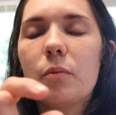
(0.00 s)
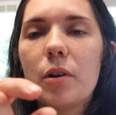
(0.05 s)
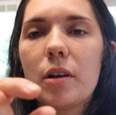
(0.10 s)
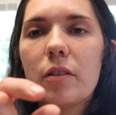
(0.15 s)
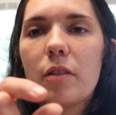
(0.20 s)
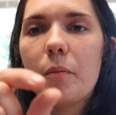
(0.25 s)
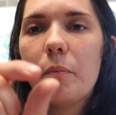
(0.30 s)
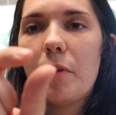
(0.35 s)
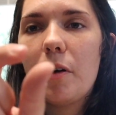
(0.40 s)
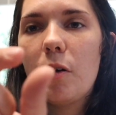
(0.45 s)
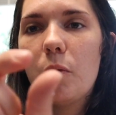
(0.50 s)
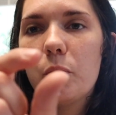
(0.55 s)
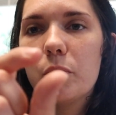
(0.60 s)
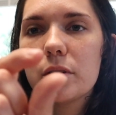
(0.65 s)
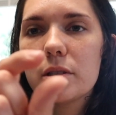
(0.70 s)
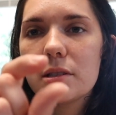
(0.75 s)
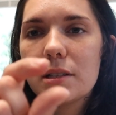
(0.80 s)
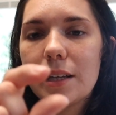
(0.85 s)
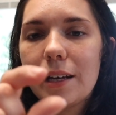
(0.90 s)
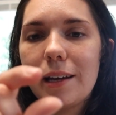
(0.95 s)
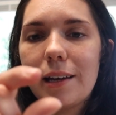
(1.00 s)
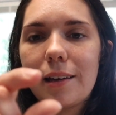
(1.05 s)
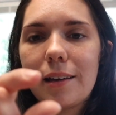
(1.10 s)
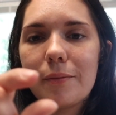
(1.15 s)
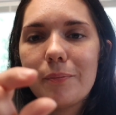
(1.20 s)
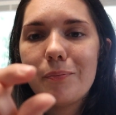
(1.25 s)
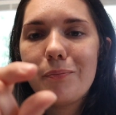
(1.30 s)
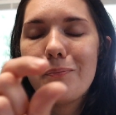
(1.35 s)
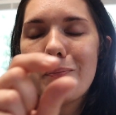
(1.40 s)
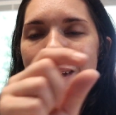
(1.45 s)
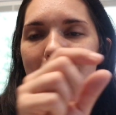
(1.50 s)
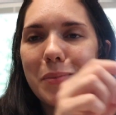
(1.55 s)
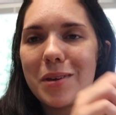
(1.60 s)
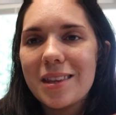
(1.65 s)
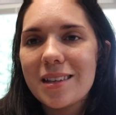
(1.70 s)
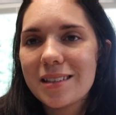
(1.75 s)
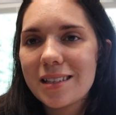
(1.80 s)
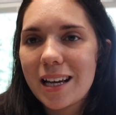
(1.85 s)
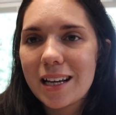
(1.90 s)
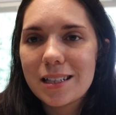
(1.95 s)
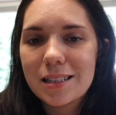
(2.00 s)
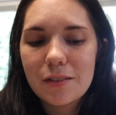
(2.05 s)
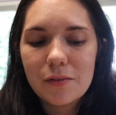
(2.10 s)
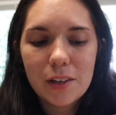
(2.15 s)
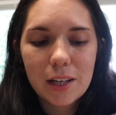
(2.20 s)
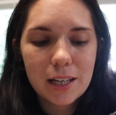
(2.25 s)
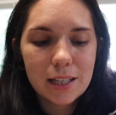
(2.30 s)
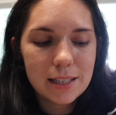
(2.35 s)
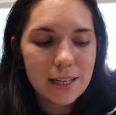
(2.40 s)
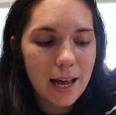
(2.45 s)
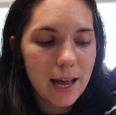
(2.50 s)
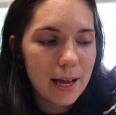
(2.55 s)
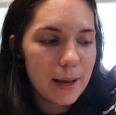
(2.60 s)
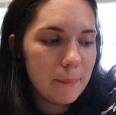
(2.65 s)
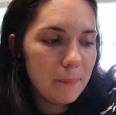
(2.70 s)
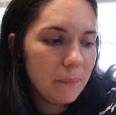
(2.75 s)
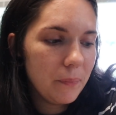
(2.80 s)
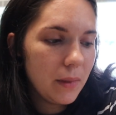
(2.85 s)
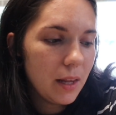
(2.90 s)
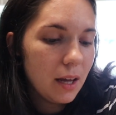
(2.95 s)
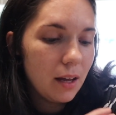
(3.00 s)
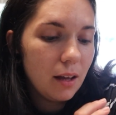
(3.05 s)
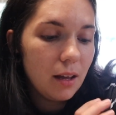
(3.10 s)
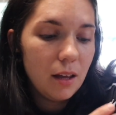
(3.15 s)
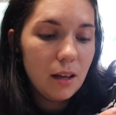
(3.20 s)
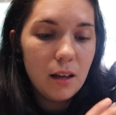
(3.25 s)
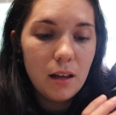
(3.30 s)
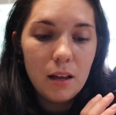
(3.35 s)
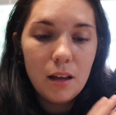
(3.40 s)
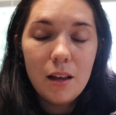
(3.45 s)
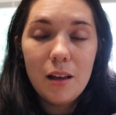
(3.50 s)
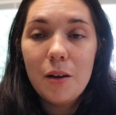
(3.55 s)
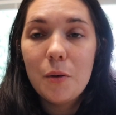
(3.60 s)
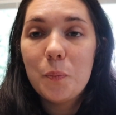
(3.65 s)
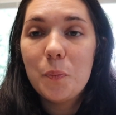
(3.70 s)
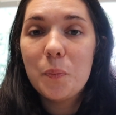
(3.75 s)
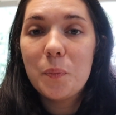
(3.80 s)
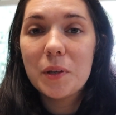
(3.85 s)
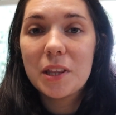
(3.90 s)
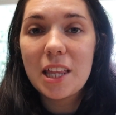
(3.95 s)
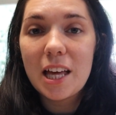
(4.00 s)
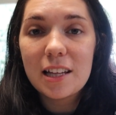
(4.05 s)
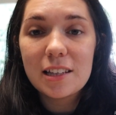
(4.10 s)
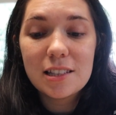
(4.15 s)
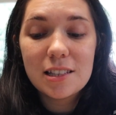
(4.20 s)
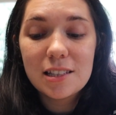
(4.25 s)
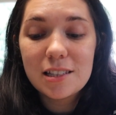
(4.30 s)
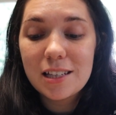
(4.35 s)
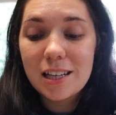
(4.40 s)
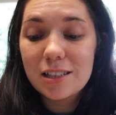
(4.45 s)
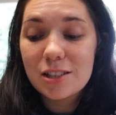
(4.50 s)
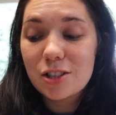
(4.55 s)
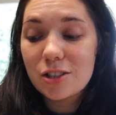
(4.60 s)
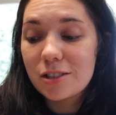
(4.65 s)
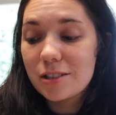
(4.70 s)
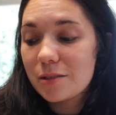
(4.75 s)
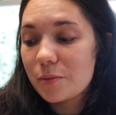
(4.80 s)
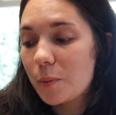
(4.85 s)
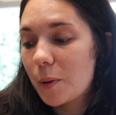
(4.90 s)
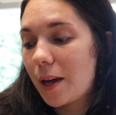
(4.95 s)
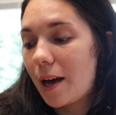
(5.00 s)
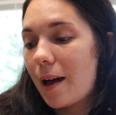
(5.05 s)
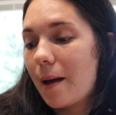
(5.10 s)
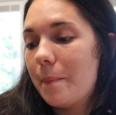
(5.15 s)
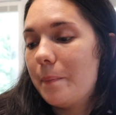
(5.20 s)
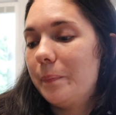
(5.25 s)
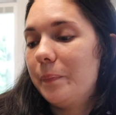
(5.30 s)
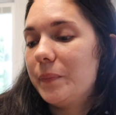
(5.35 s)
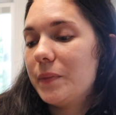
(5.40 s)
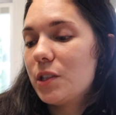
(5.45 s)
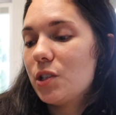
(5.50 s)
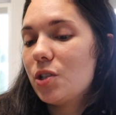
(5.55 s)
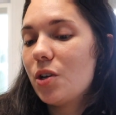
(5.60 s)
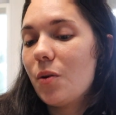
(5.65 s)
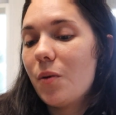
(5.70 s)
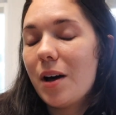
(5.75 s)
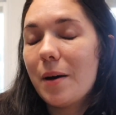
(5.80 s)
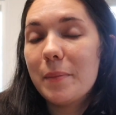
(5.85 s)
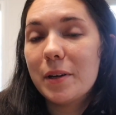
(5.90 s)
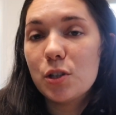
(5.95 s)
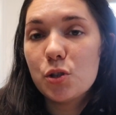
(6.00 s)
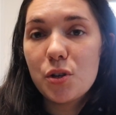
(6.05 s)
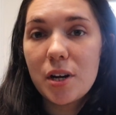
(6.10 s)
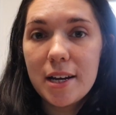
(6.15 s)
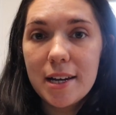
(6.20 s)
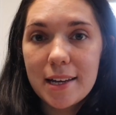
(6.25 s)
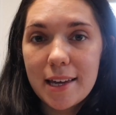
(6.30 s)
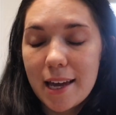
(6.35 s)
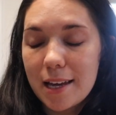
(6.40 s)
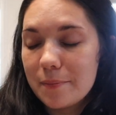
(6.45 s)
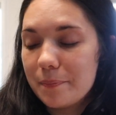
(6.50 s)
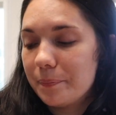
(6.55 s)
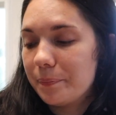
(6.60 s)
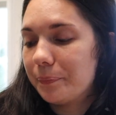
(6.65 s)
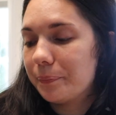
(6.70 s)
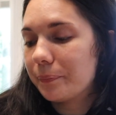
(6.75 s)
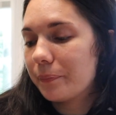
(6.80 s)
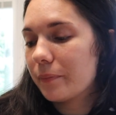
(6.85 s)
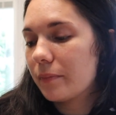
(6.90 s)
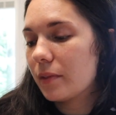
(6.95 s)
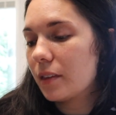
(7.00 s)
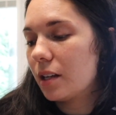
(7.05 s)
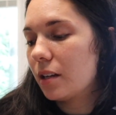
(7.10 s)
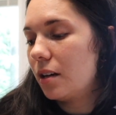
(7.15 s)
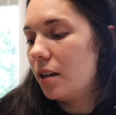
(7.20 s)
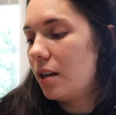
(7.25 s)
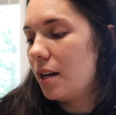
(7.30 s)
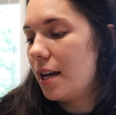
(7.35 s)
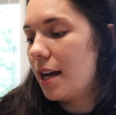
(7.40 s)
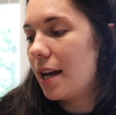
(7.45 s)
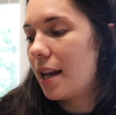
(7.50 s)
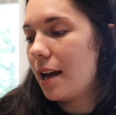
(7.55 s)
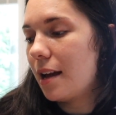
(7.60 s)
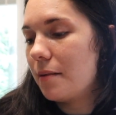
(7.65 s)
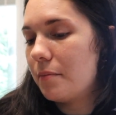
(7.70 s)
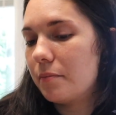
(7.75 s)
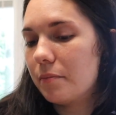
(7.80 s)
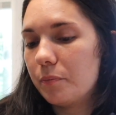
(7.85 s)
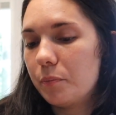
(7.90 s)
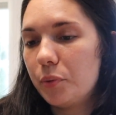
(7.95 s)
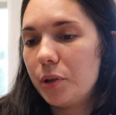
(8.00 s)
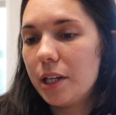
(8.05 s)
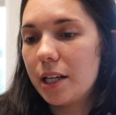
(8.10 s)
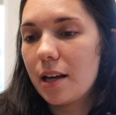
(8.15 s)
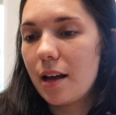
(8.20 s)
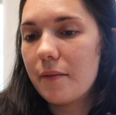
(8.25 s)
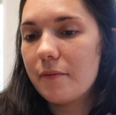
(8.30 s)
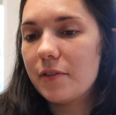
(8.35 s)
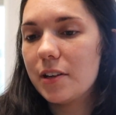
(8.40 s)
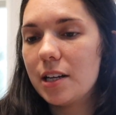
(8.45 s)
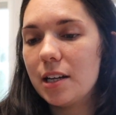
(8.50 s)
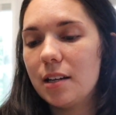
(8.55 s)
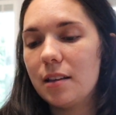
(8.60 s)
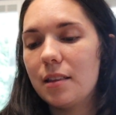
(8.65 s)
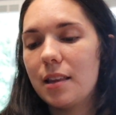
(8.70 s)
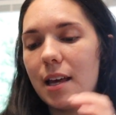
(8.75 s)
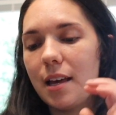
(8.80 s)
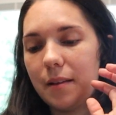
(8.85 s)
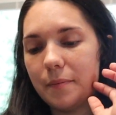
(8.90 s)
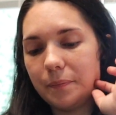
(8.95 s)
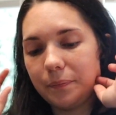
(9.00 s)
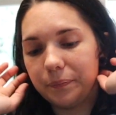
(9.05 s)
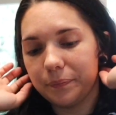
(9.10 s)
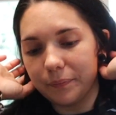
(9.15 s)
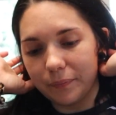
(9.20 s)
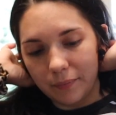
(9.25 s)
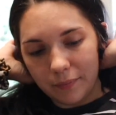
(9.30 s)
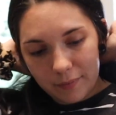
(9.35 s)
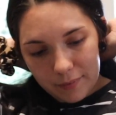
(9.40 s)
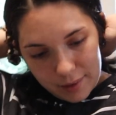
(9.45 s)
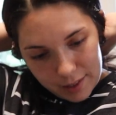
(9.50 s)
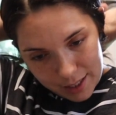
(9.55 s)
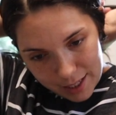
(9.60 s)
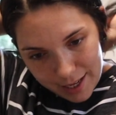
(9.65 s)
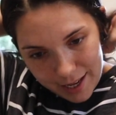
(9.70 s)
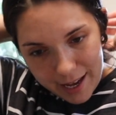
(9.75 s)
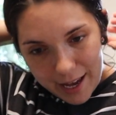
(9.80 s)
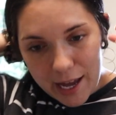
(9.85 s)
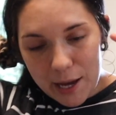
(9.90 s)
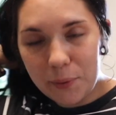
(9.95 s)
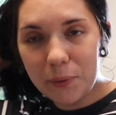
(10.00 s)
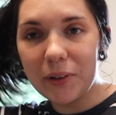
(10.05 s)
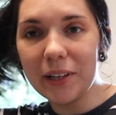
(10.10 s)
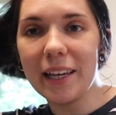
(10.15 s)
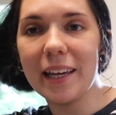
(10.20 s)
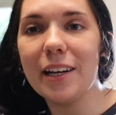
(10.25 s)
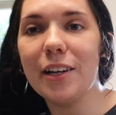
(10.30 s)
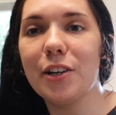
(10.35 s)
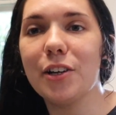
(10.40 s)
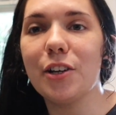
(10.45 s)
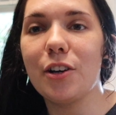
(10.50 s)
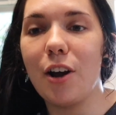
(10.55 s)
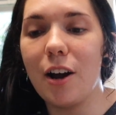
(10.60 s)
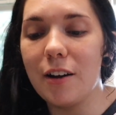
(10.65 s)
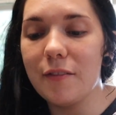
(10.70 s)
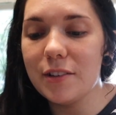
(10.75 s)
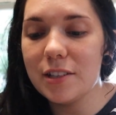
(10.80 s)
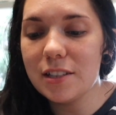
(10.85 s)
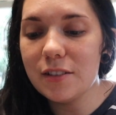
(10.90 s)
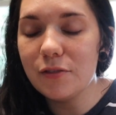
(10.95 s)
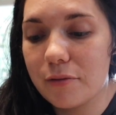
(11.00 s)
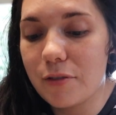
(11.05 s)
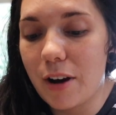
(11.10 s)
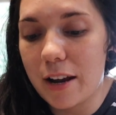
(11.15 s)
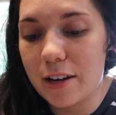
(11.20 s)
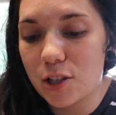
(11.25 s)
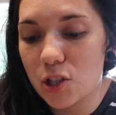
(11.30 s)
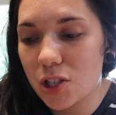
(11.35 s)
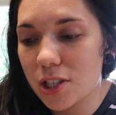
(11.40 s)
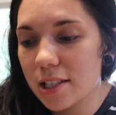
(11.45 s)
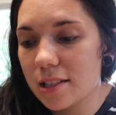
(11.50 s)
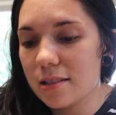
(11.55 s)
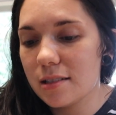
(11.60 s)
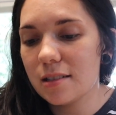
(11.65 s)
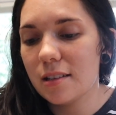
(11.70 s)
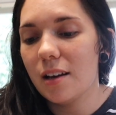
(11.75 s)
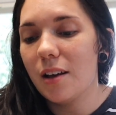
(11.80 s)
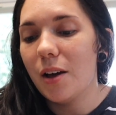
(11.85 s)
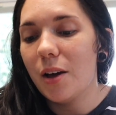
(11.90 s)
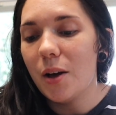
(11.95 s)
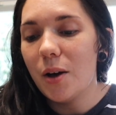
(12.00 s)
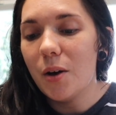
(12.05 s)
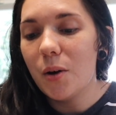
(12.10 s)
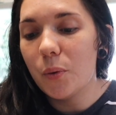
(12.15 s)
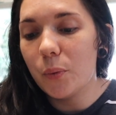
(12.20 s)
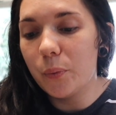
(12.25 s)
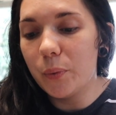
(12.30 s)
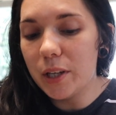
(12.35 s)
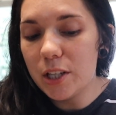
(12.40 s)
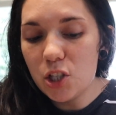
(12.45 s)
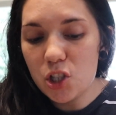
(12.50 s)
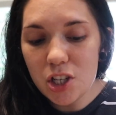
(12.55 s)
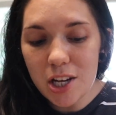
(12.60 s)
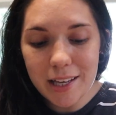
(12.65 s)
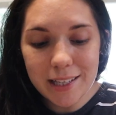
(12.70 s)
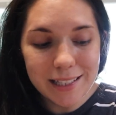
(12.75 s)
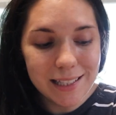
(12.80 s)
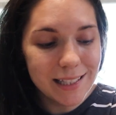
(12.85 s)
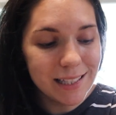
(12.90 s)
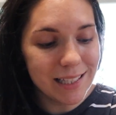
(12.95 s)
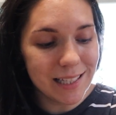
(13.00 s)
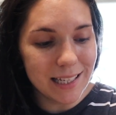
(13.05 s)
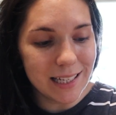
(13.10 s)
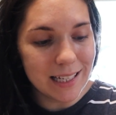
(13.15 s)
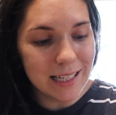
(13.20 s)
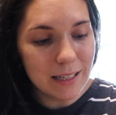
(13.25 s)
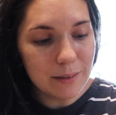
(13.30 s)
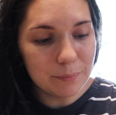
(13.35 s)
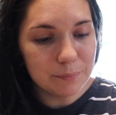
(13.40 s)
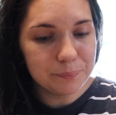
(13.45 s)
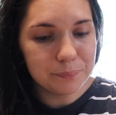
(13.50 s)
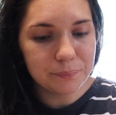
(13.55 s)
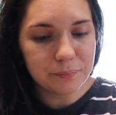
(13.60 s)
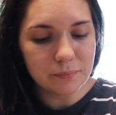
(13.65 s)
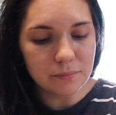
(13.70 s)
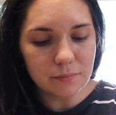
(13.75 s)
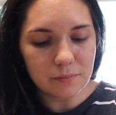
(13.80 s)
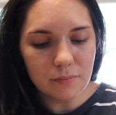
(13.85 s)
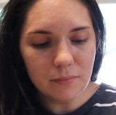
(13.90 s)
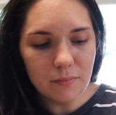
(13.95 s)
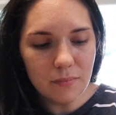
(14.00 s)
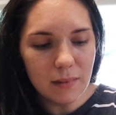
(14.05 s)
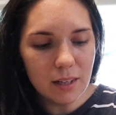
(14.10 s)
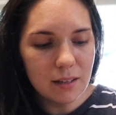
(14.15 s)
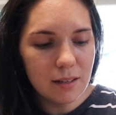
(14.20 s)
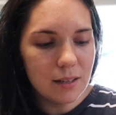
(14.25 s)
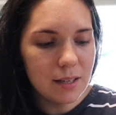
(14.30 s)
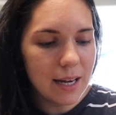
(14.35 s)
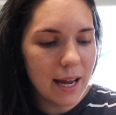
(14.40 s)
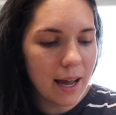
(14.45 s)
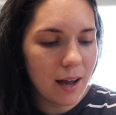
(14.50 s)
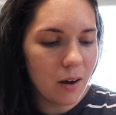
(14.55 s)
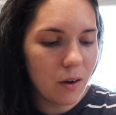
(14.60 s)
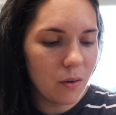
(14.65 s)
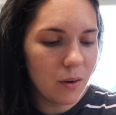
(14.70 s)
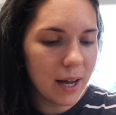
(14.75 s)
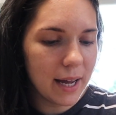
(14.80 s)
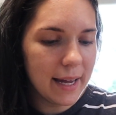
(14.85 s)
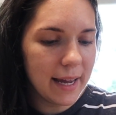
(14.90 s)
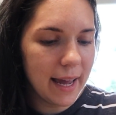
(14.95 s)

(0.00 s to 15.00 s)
where the bulb was like maybe the size of like a dime, but that's as good as we got. So I'm gonna try again, and I'm pretty confident that I will get a good harvest of radishes. We shall see. Now